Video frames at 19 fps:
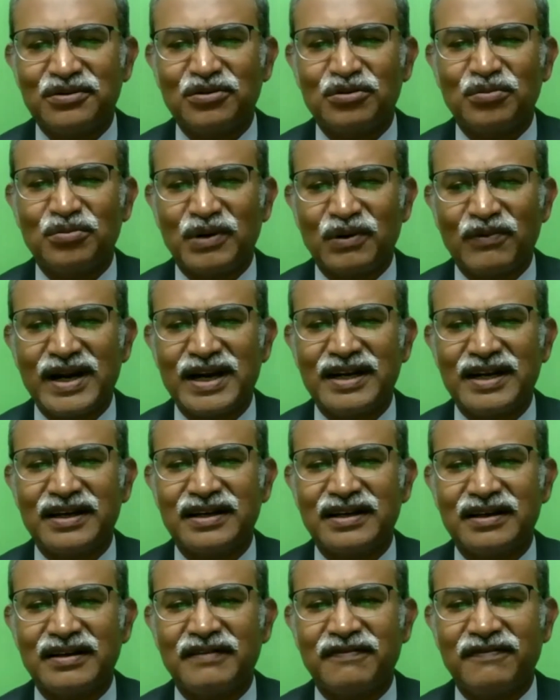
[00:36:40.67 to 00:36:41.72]
to provide
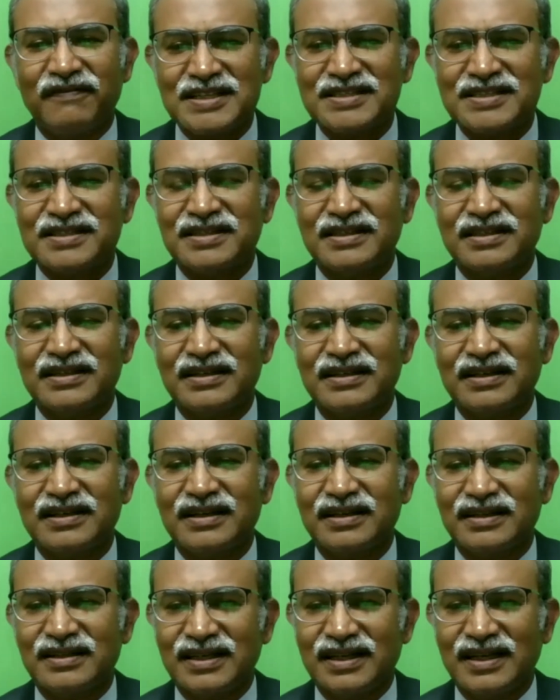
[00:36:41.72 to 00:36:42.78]

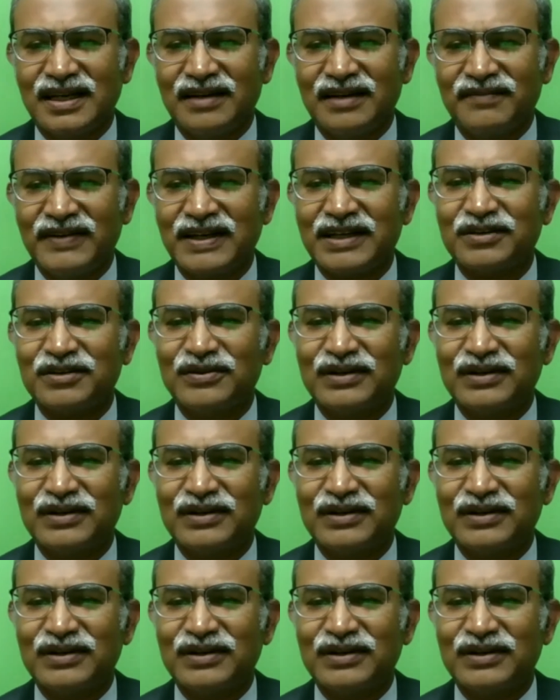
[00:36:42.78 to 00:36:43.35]
in fact,